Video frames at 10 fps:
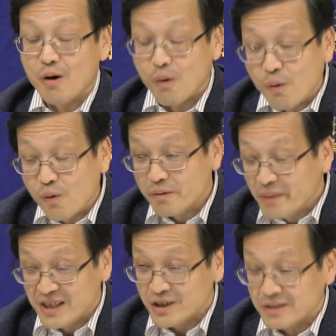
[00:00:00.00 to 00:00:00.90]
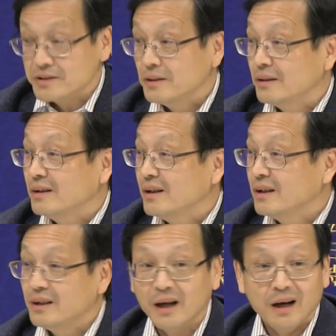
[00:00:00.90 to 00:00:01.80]
All measures
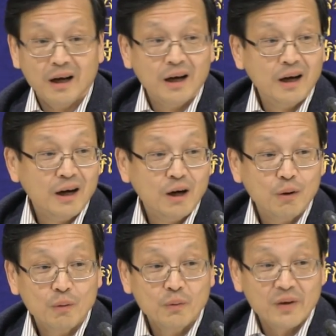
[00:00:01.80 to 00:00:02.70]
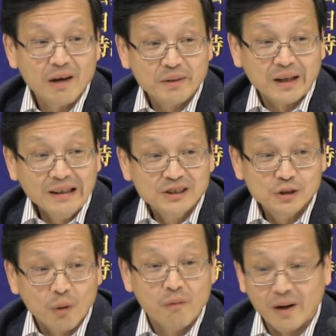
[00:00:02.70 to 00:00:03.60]
we have done
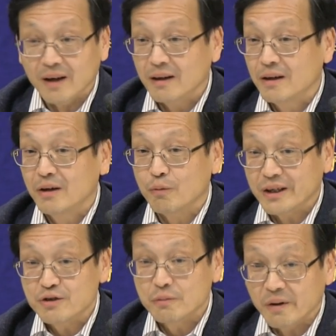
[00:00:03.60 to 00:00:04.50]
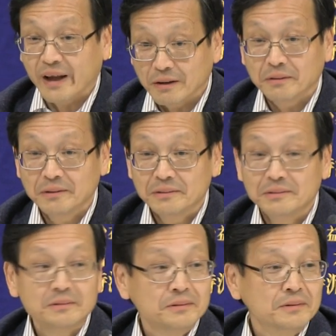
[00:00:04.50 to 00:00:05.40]
so far were too late.
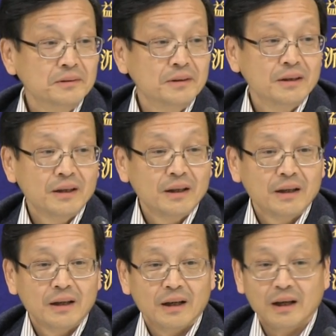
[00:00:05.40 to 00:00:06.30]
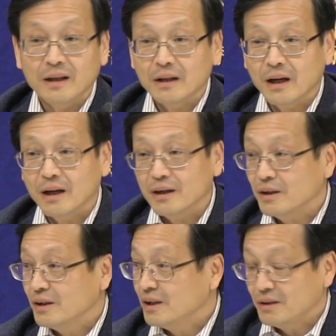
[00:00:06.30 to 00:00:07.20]
And
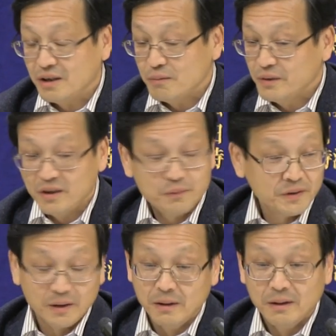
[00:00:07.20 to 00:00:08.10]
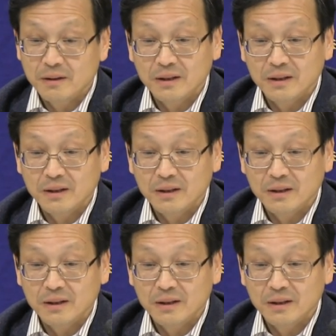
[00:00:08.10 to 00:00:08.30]
even if we